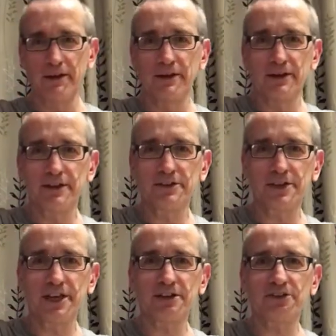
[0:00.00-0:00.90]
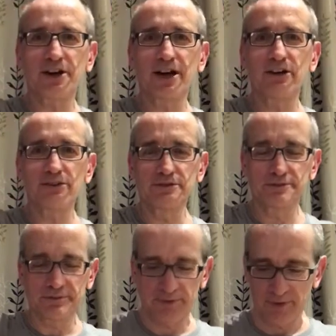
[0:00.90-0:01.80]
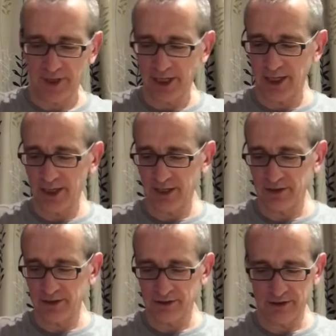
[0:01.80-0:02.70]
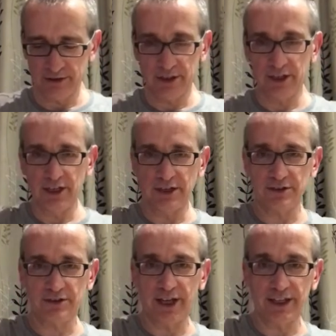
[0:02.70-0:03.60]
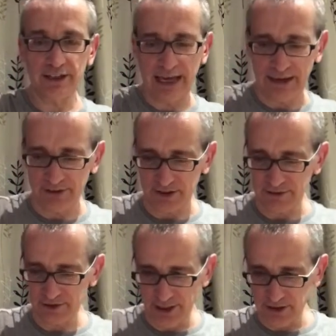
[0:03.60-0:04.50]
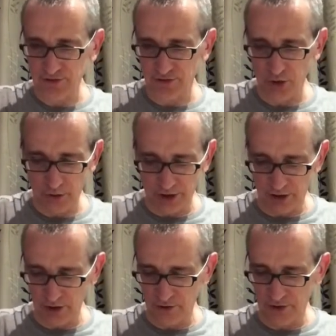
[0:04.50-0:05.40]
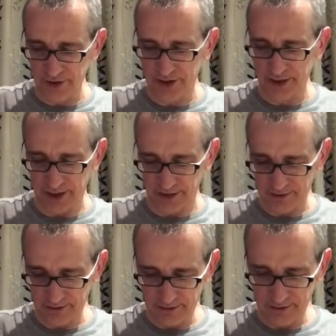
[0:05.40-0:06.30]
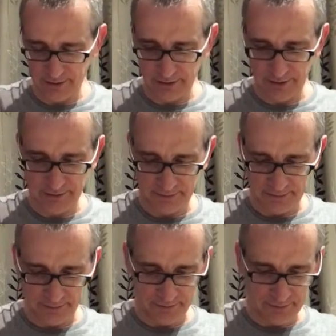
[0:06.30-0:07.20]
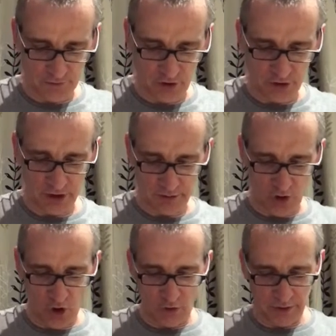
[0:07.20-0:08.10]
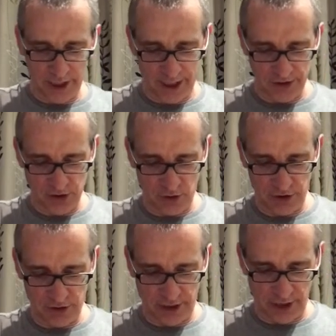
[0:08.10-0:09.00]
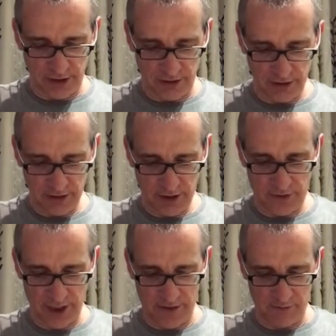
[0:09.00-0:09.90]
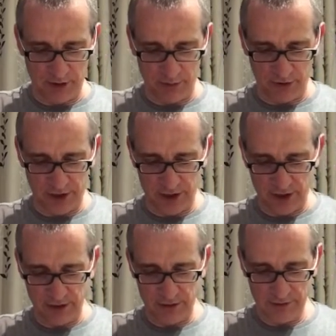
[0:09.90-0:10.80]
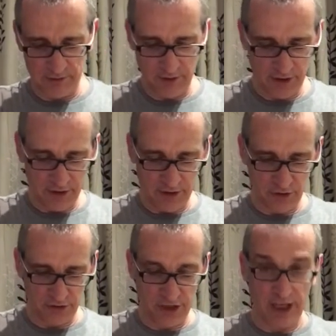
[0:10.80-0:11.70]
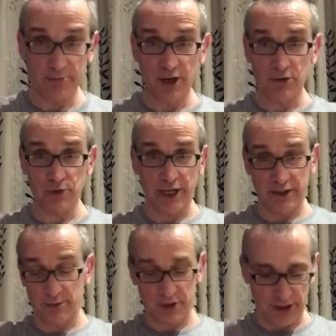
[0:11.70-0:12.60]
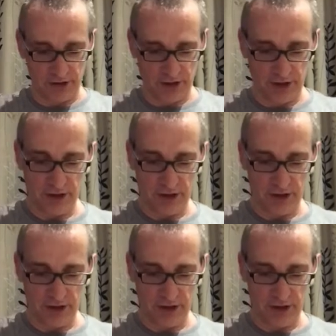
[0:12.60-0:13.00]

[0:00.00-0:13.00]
You take a tile and it's like lava and it's flowing all over the city. So so you're like, if you have people here, so say I'm not red, I'm another color,